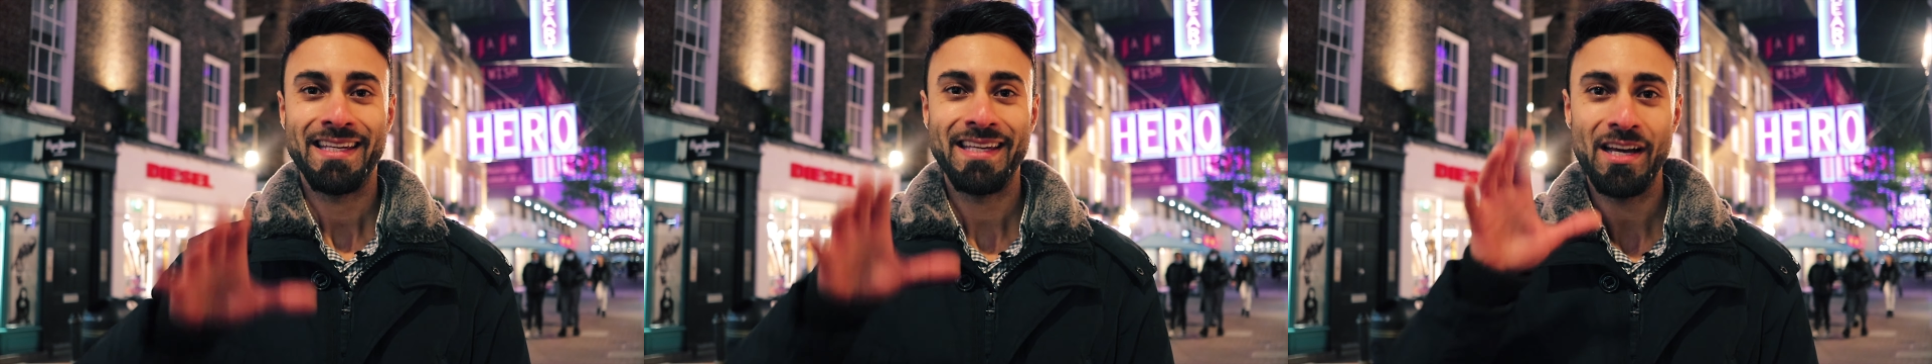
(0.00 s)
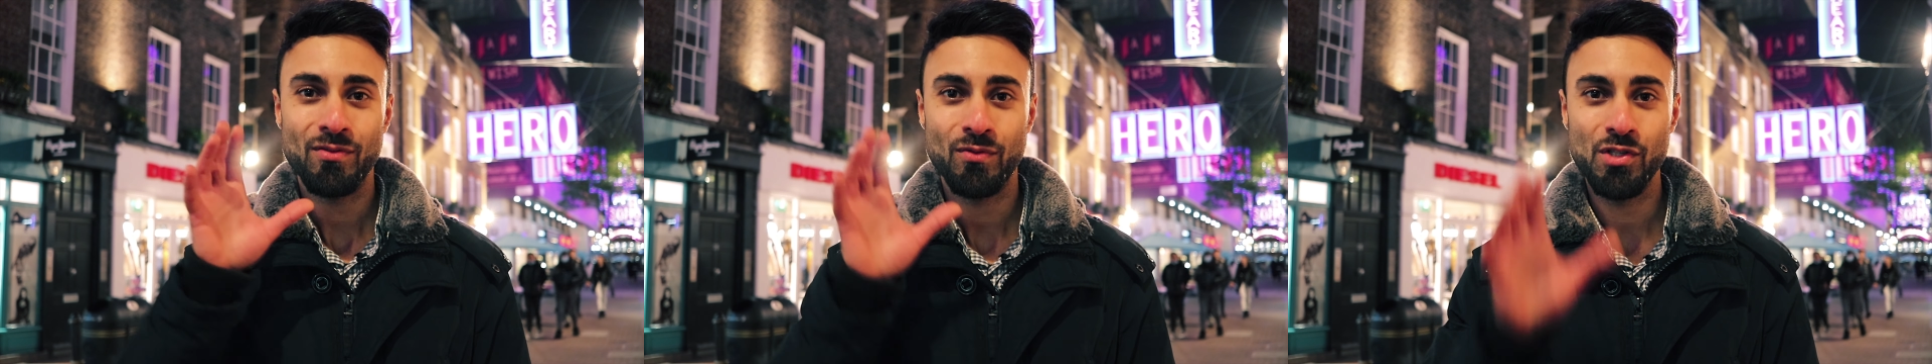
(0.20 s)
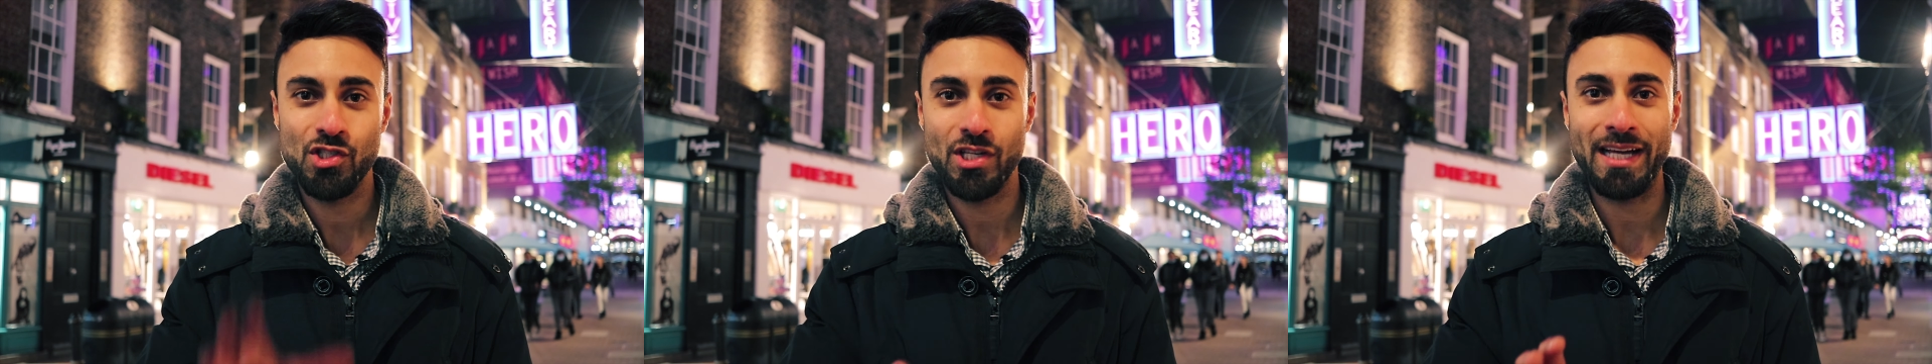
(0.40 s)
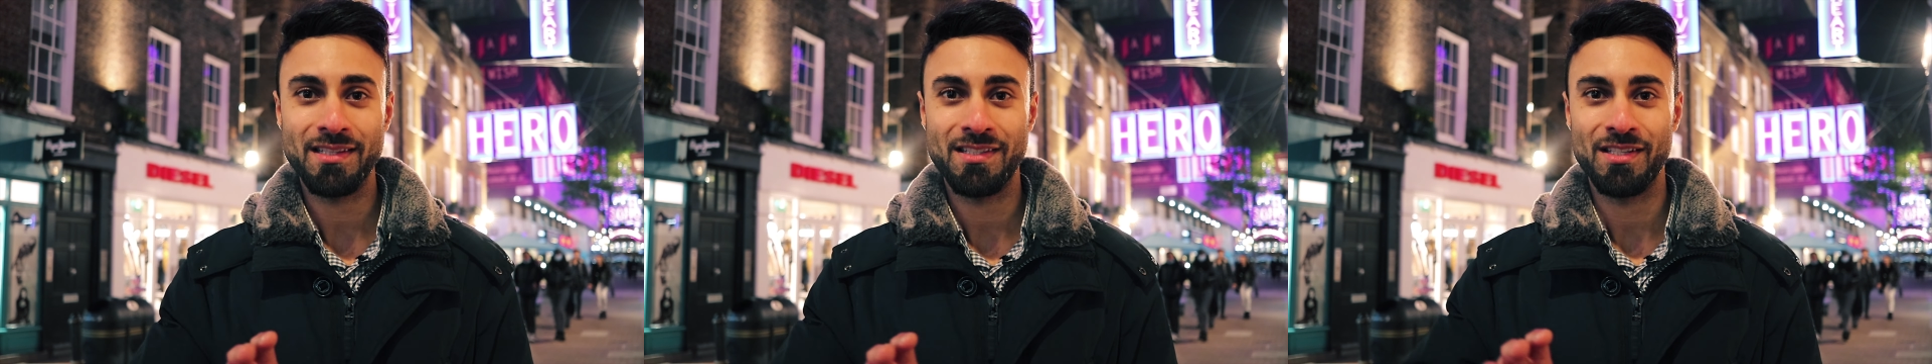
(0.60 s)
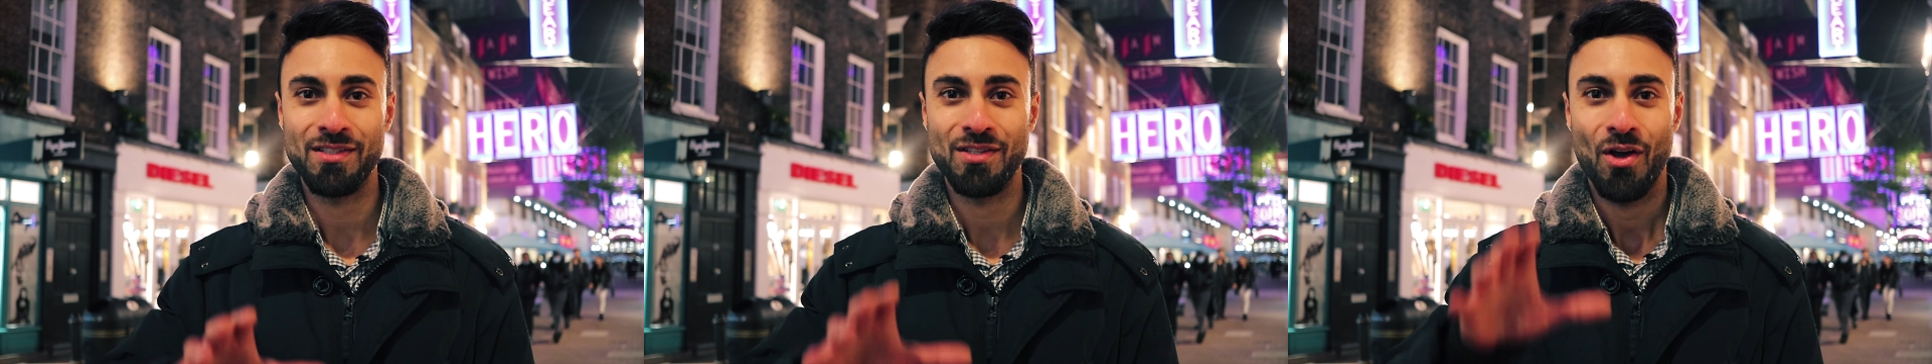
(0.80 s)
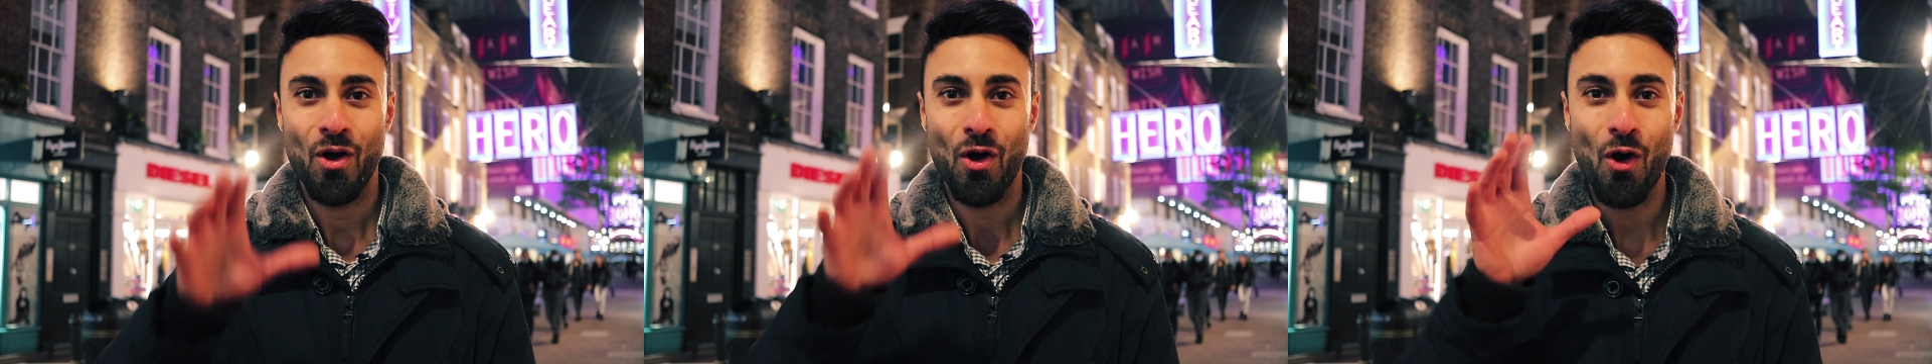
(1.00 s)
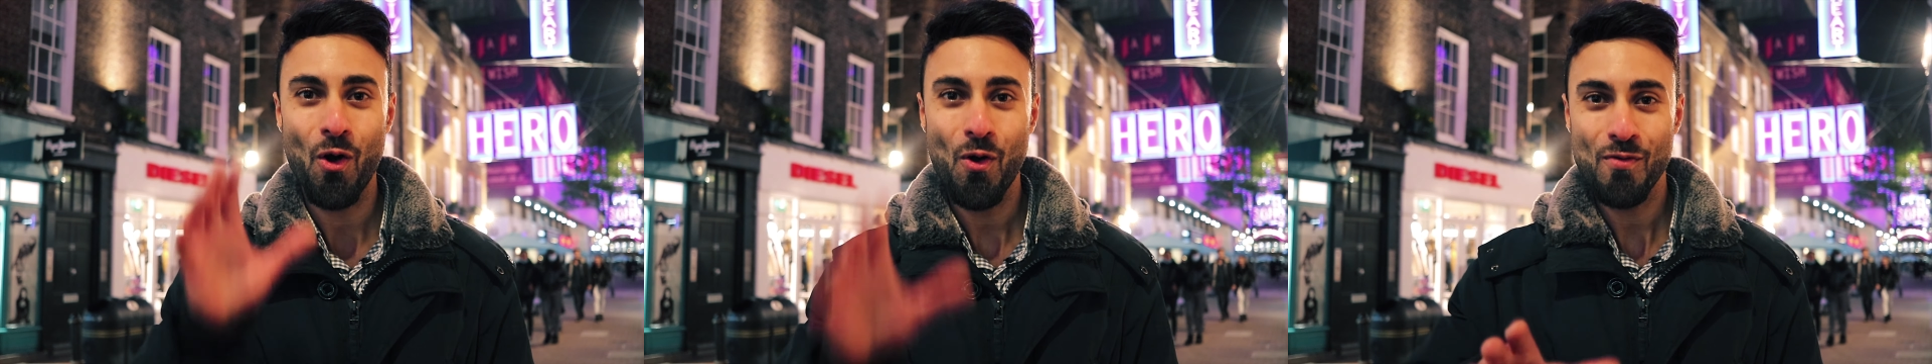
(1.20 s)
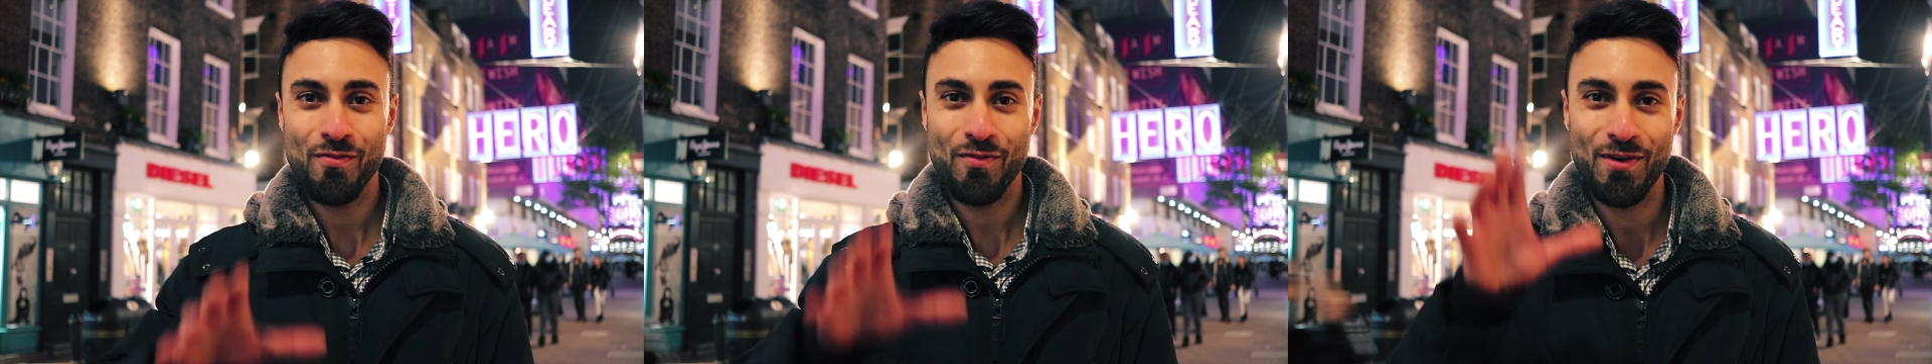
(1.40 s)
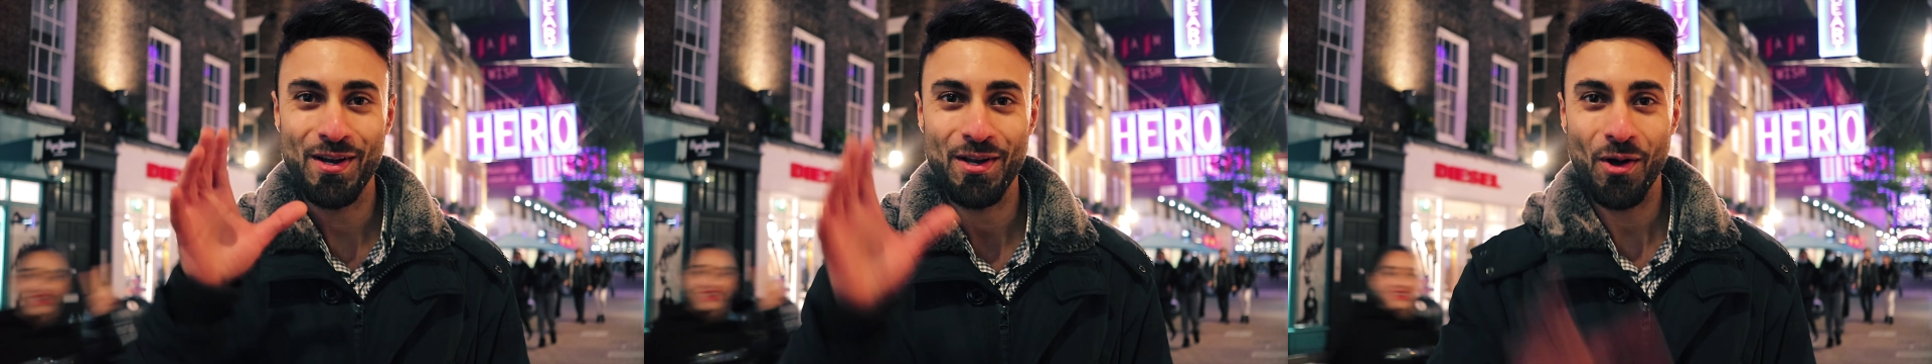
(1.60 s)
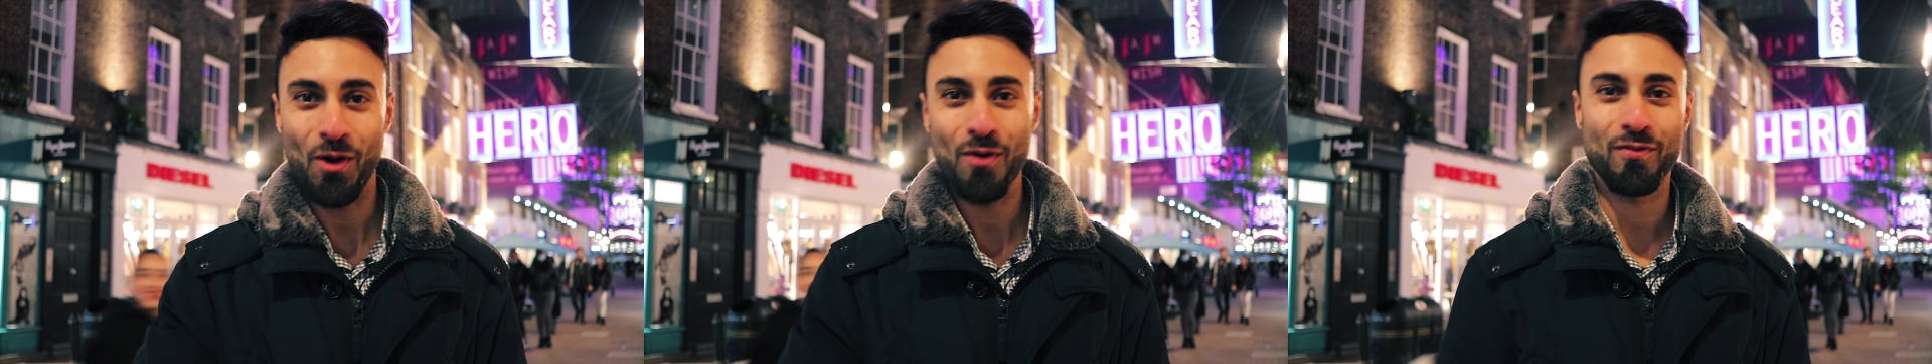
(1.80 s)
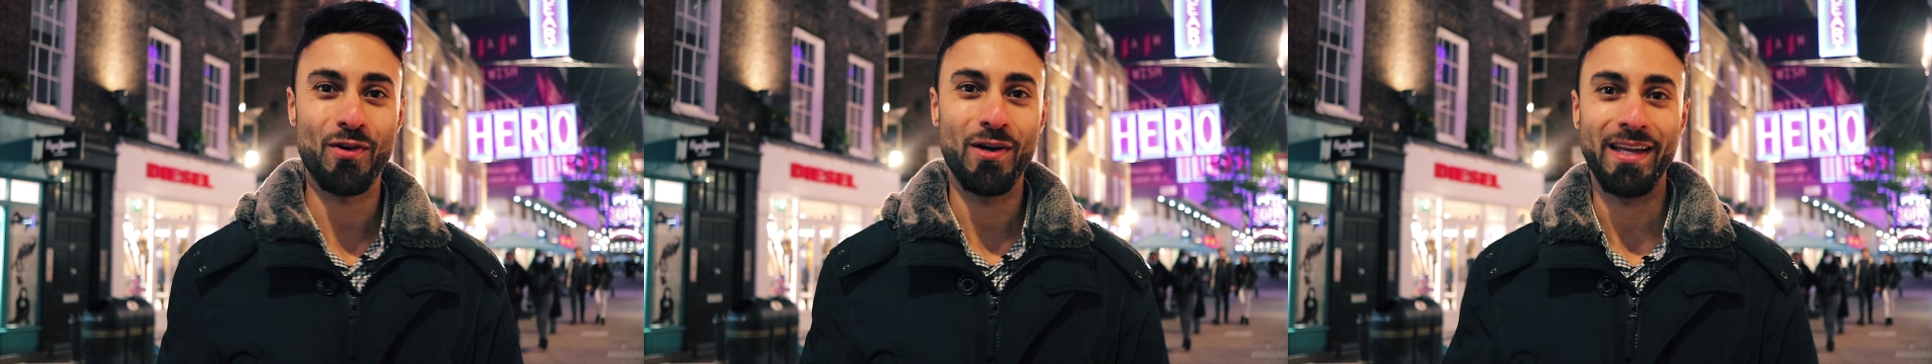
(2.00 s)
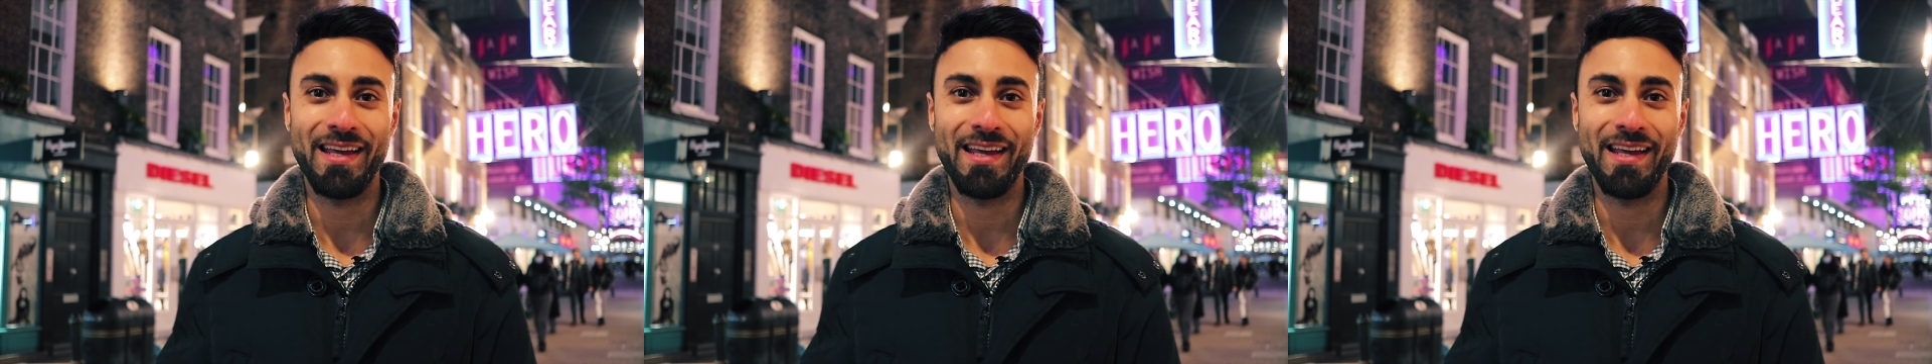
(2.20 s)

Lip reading: get rejected over and over